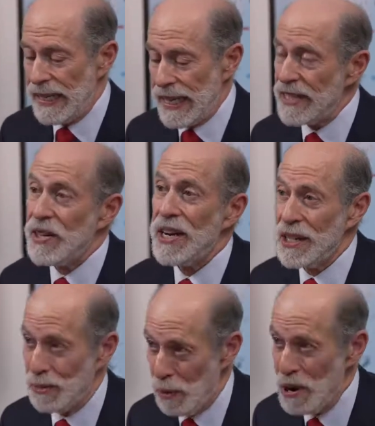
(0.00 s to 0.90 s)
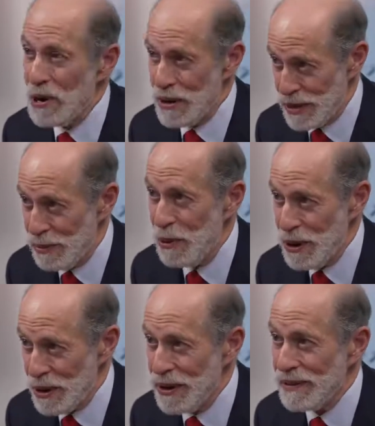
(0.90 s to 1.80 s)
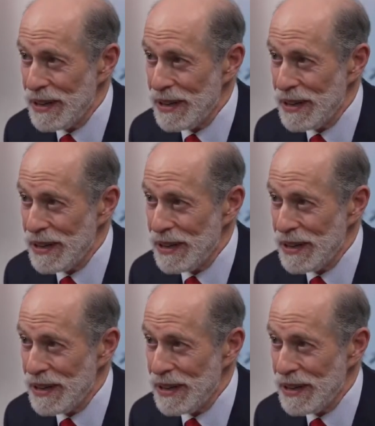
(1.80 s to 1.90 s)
That's getting sportier and sportier,